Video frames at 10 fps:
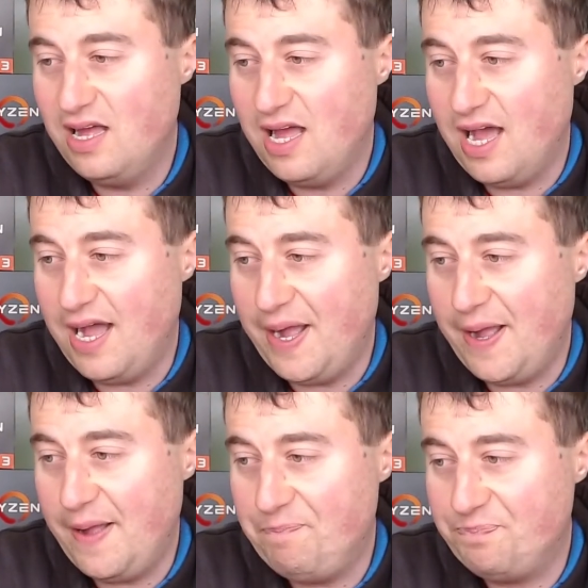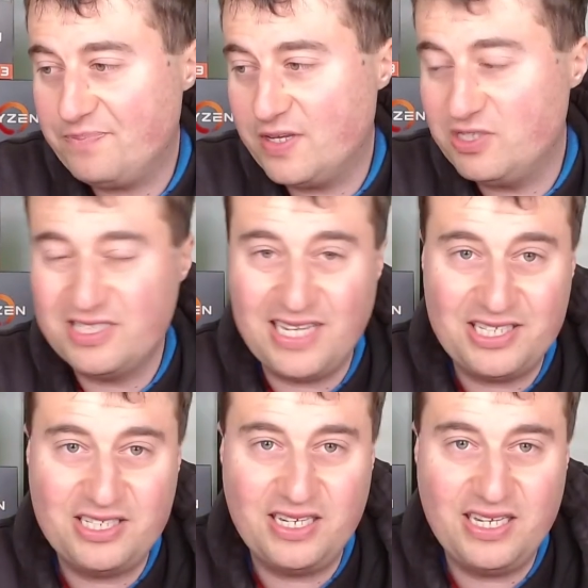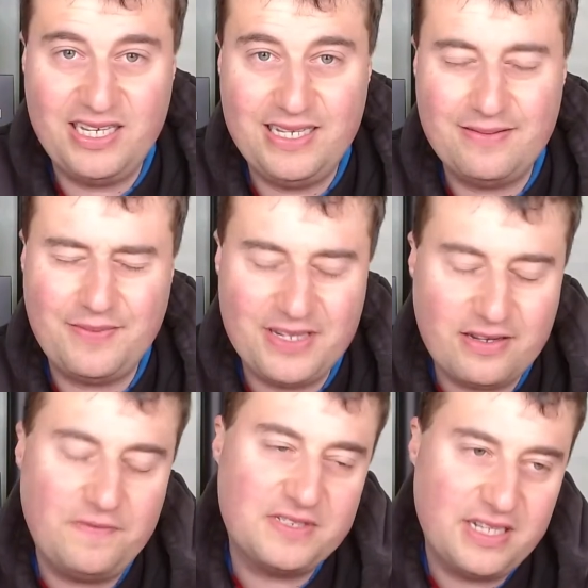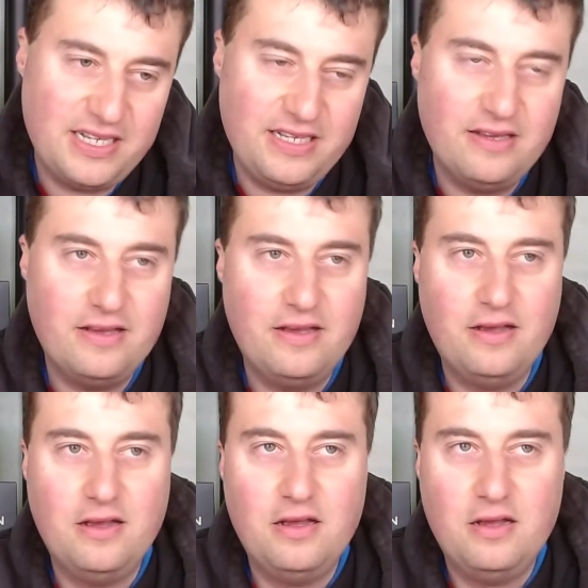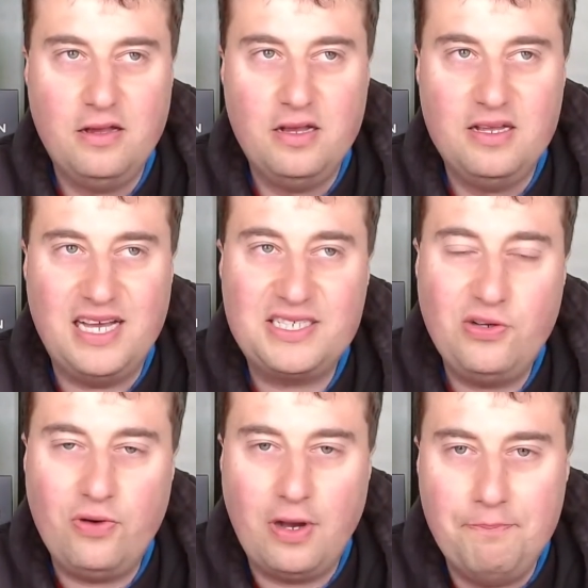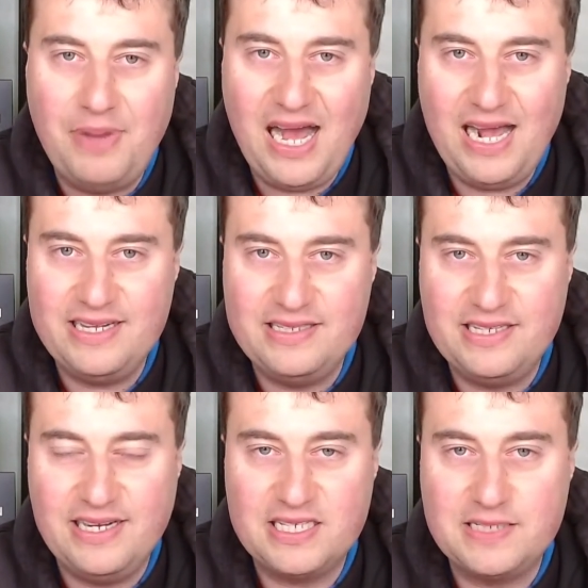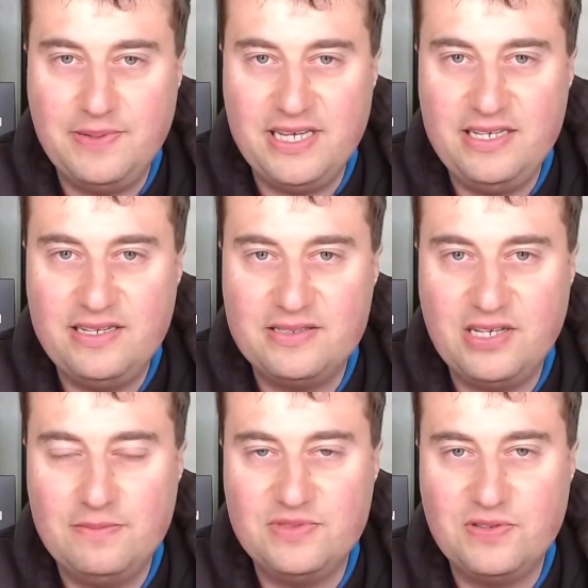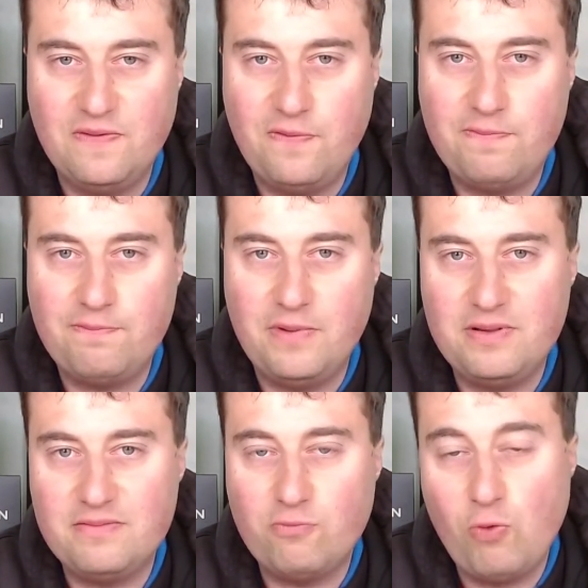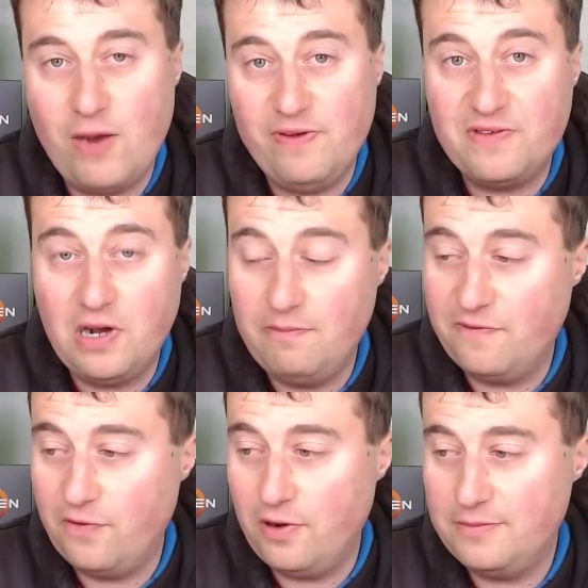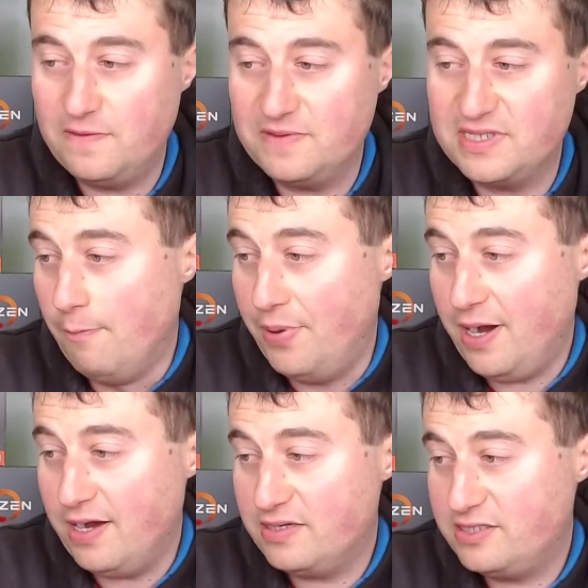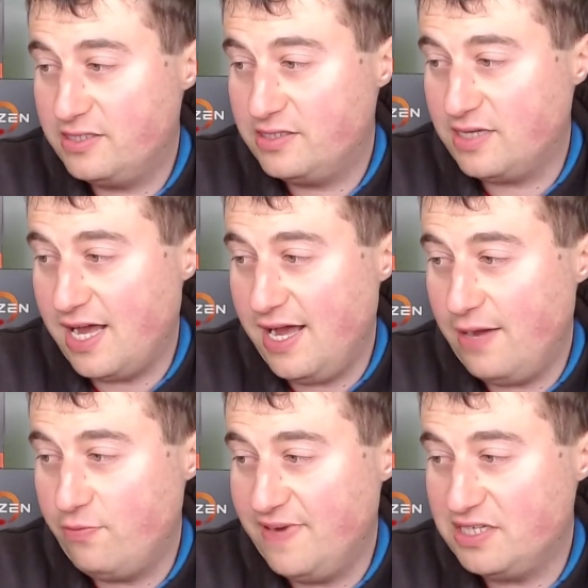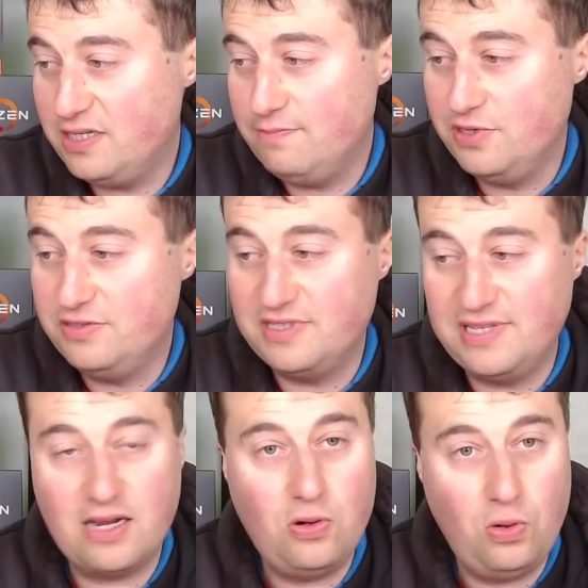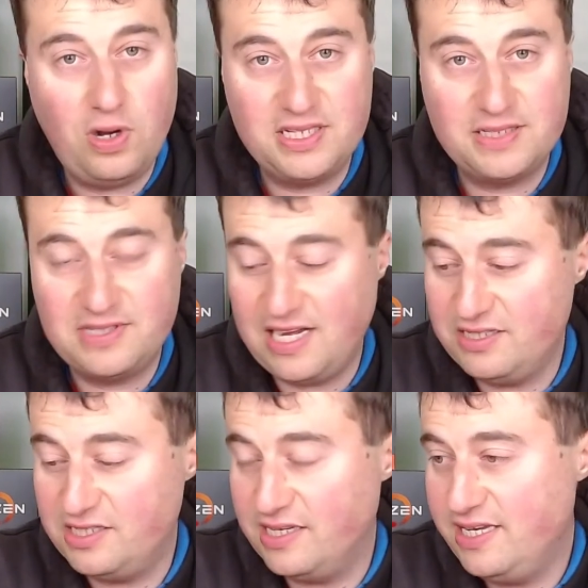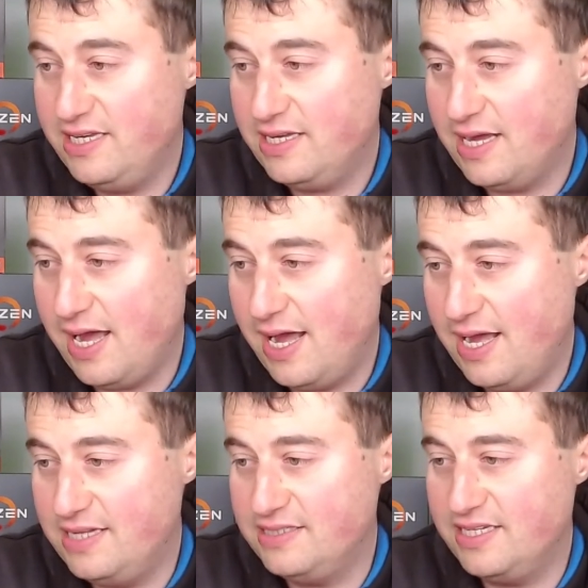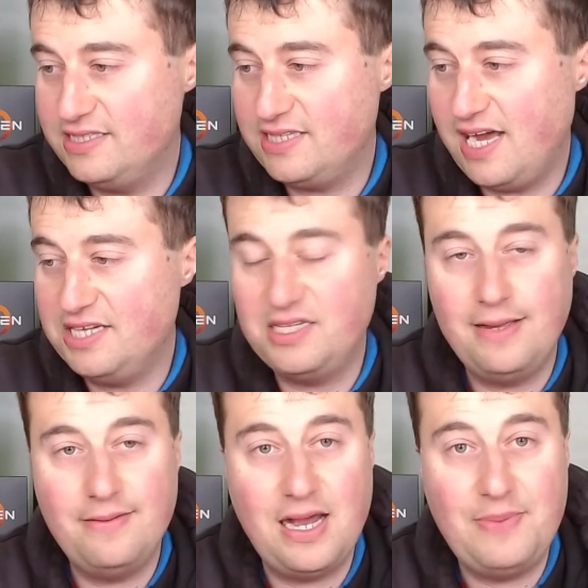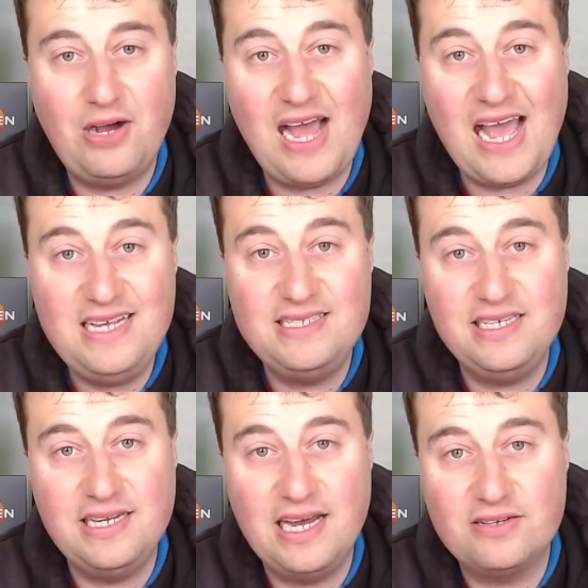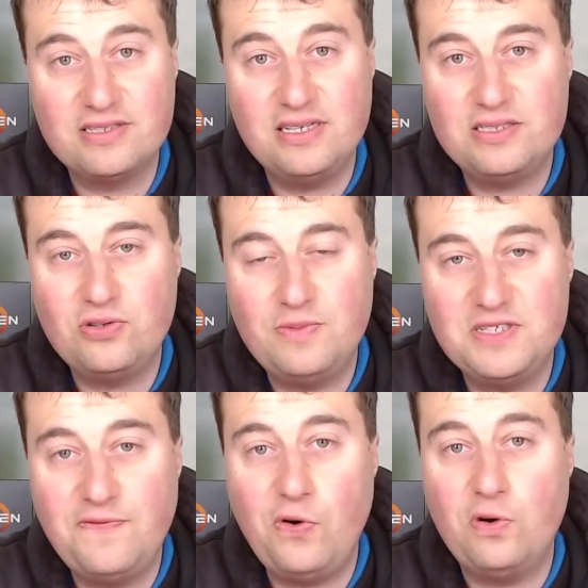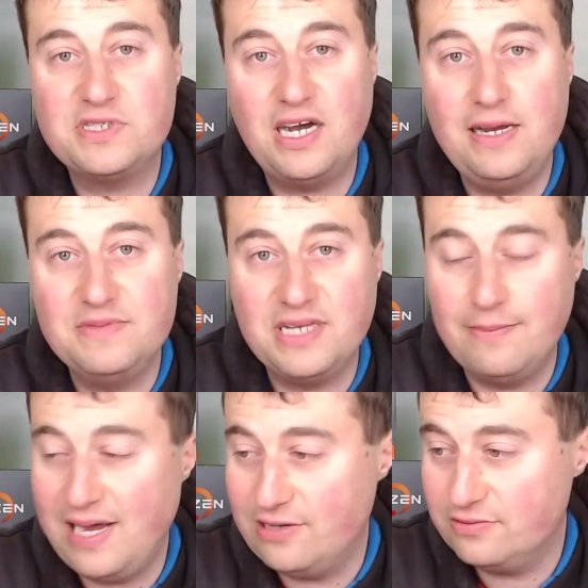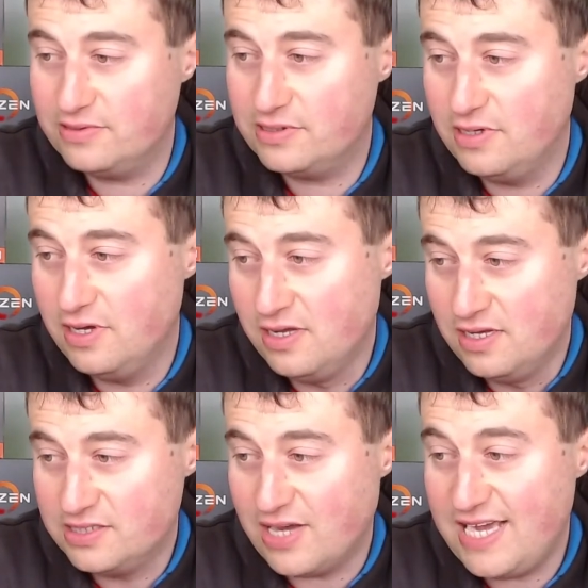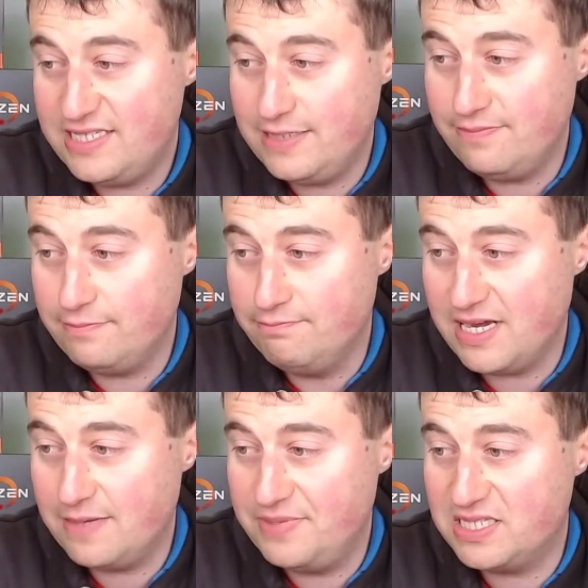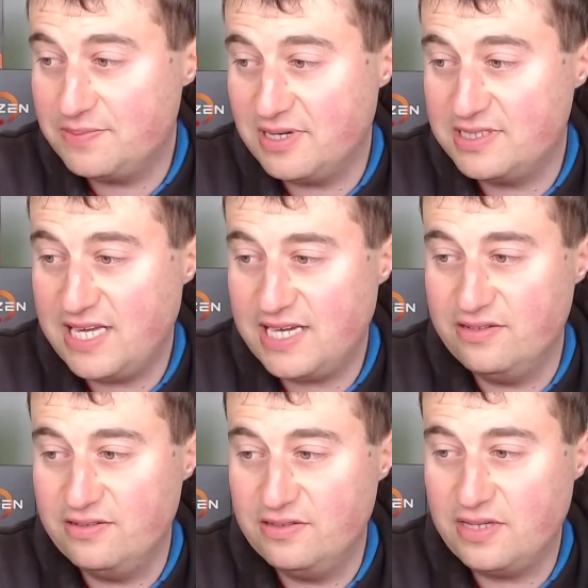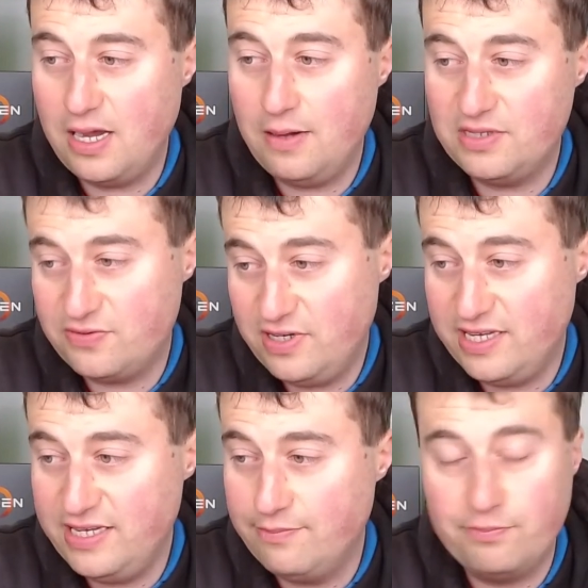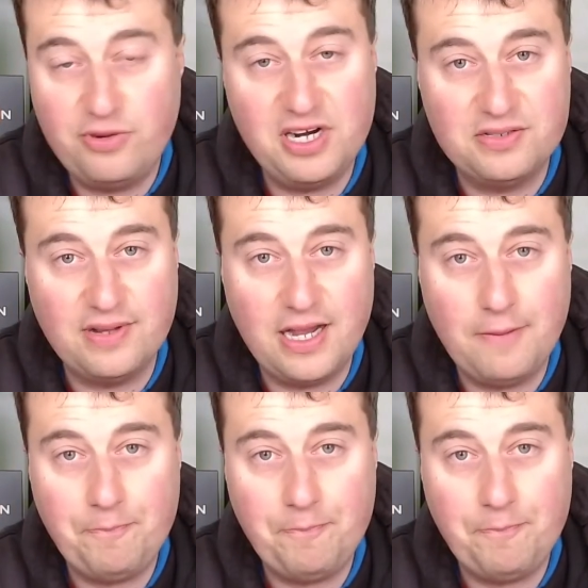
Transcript: um, which is actually I mean obviously that's still not a bad internet speed in terms of where come from obviously but uh, we've actually boosted that quite substantially and it's actually about 80 now so that's almost four times the amount so 18 megabits per second. Uh, I was really impressed with that.